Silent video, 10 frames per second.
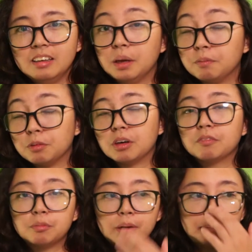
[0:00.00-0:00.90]
if it
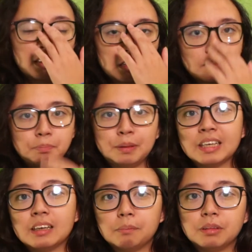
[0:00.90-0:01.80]
weren't for my parents
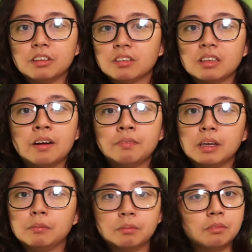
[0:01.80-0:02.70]
picking up their stuff
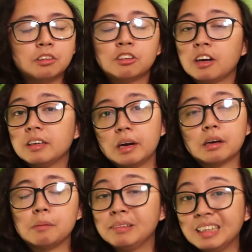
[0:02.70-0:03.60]
and starting a
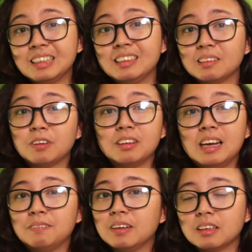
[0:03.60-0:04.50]
completely different
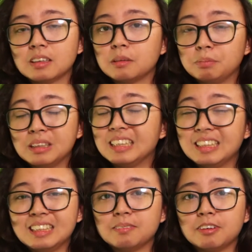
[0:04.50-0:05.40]
life in a
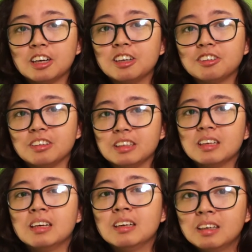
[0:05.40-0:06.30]
completely different country,
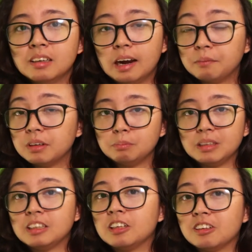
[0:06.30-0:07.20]
I wouldn't
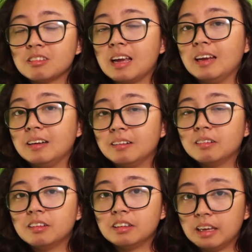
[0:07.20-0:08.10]
be here saying
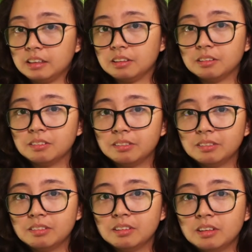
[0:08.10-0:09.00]
thank you.
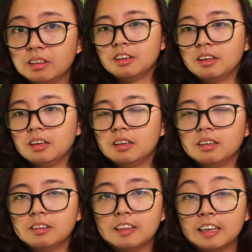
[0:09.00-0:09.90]

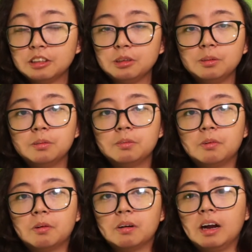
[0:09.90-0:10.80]
Thank you
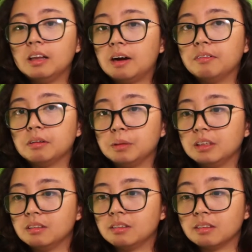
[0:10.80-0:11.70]
for allowing
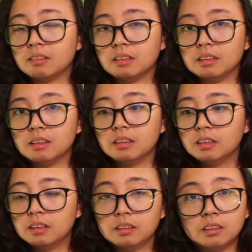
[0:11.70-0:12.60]
me to see
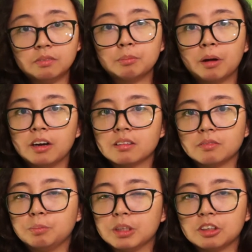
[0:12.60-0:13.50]
different parts of
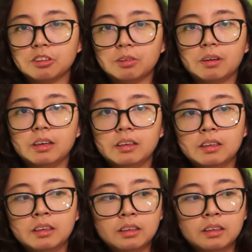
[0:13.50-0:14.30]
a bigger story.